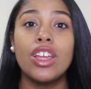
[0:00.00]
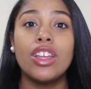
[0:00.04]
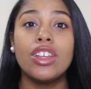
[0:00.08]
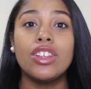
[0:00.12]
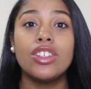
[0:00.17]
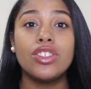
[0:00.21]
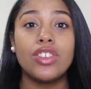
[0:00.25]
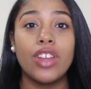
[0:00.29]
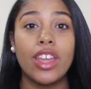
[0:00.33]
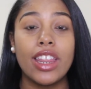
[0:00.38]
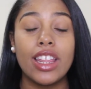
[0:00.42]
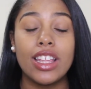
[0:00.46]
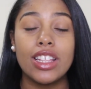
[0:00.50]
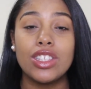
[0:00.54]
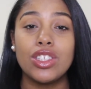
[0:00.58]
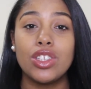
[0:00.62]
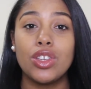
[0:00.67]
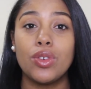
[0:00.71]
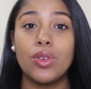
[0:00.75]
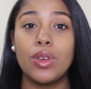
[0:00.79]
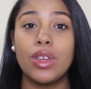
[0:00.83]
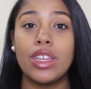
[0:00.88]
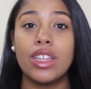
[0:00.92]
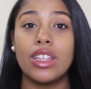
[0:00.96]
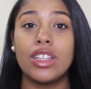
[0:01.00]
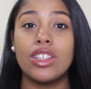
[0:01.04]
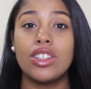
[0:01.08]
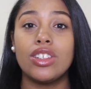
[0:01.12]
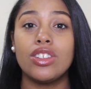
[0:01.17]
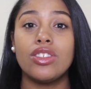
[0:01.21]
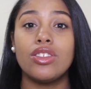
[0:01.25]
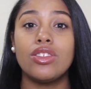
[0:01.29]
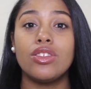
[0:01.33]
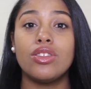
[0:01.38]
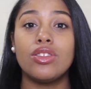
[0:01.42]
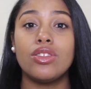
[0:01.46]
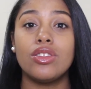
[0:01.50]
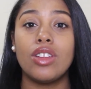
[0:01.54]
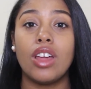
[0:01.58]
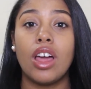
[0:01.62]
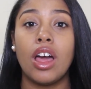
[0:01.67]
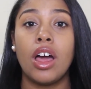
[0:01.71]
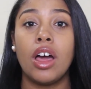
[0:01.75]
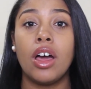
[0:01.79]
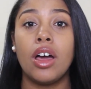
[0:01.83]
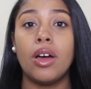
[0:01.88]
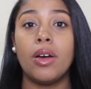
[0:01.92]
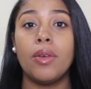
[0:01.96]
straight into it
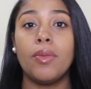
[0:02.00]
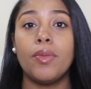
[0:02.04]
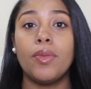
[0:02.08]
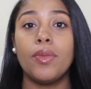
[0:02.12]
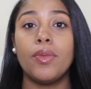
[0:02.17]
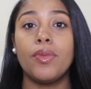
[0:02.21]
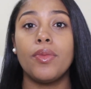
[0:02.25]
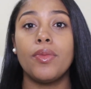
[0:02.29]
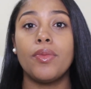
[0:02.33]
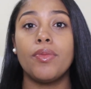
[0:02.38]
on